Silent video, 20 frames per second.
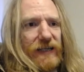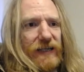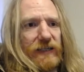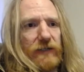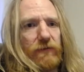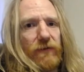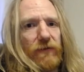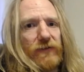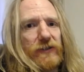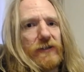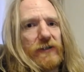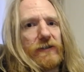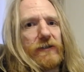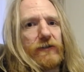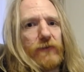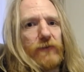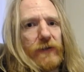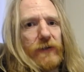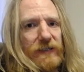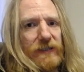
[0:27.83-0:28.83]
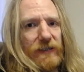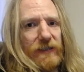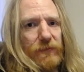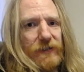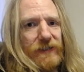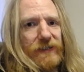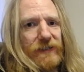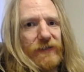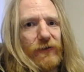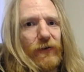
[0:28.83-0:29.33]
Quaffers, Gossers, Wiggles,
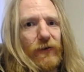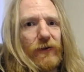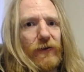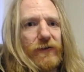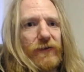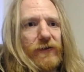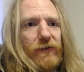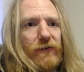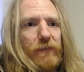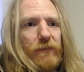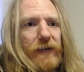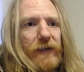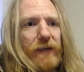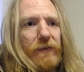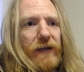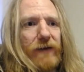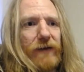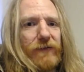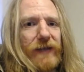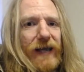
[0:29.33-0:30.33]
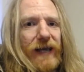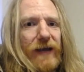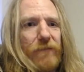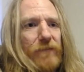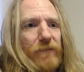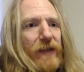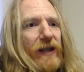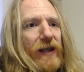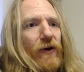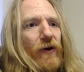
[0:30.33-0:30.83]
Sippers, and all other good people out there.
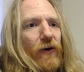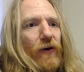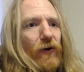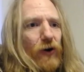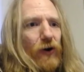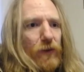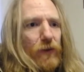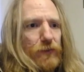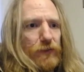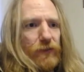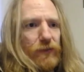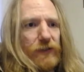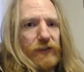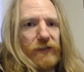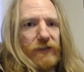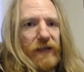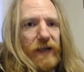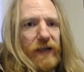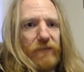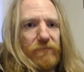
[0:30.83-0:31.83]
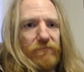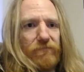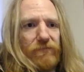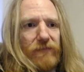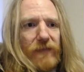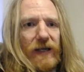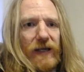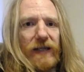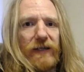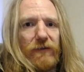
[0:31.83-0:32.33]
Hopswatch here
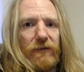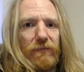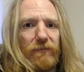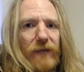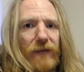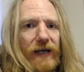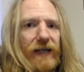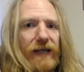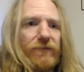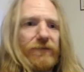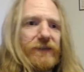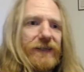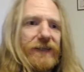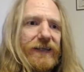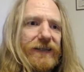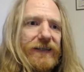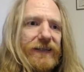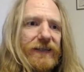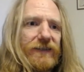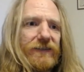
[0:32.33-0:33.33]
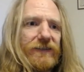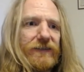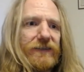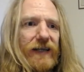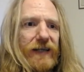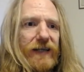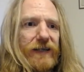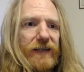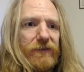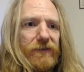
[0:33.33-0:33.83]
and you might have seen this
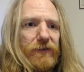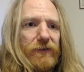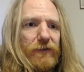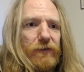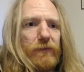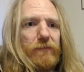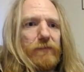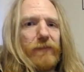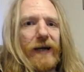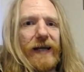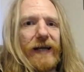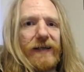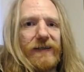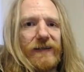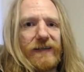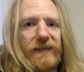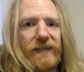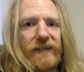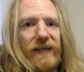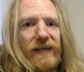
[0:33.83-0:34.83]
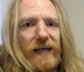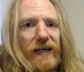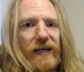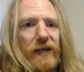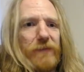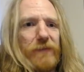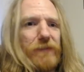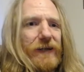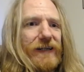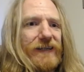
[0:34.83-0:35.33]
and you might not,
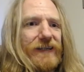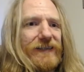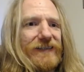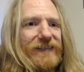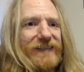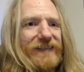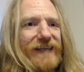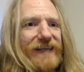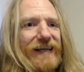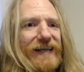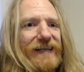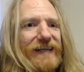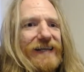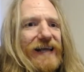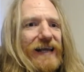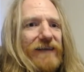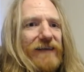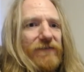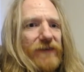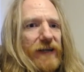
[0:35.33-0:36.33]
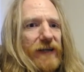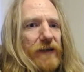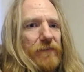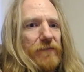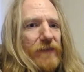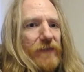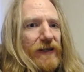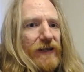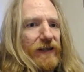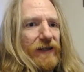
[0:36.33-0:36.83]
but in Scandinavia,
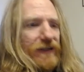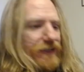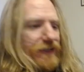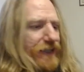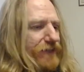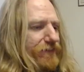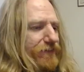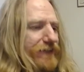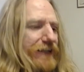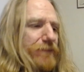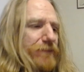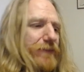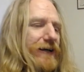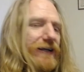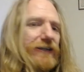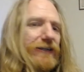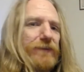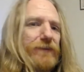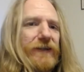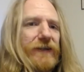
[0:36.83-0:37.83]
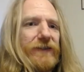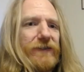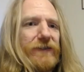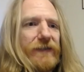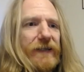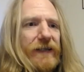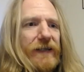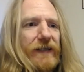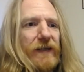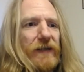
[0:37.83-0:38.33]
and here in Denmark
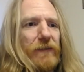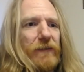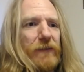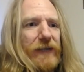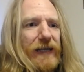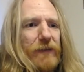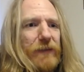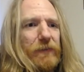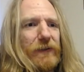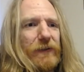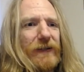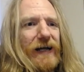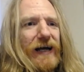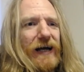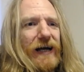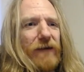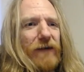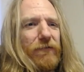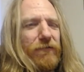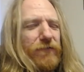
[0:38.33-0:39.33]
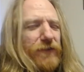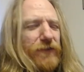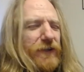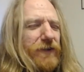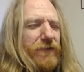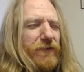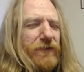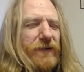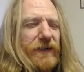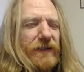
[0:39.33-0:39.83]
especially, people are
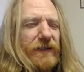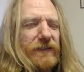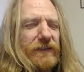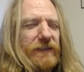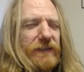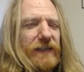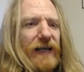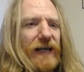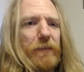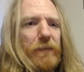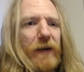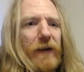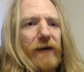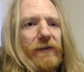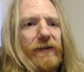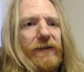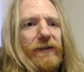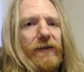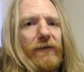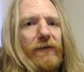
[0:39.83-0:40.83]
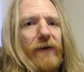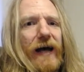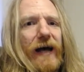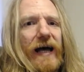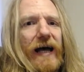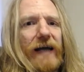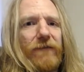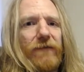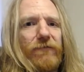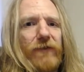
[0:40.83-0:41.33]
furious about a new
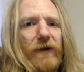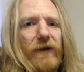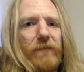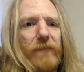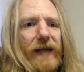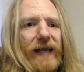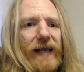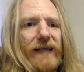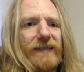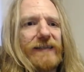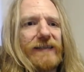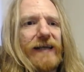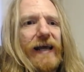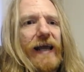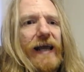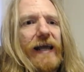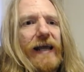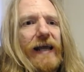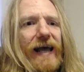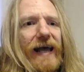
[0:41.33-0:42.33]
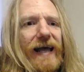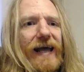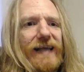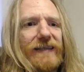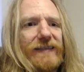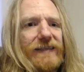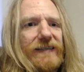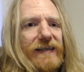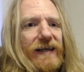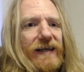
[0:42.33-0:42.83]
ad from
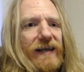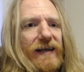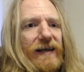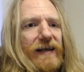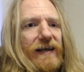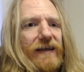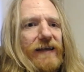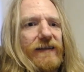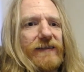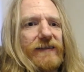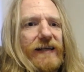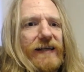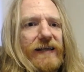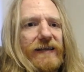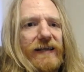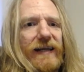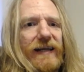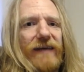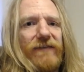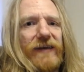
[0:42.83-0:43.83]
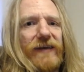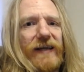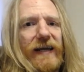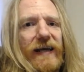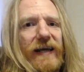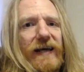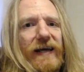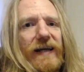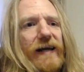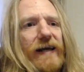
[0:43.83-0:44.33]
SAS, the Scandinavian
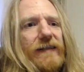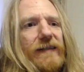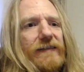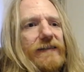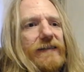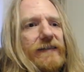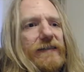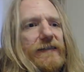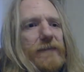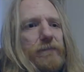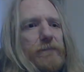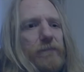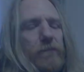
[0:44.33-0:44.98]
airline system.